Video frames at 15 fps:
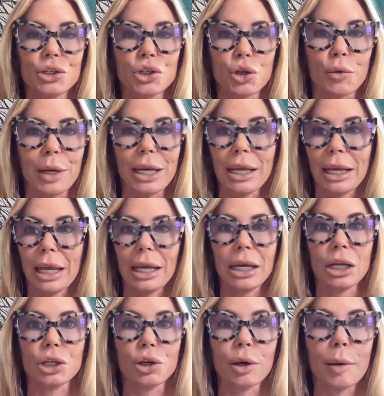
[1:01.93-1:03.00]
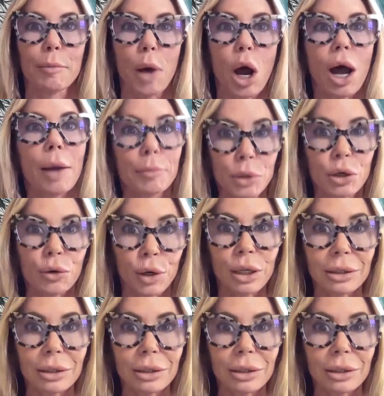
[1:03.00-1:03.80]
joining in and you're a mom, you're a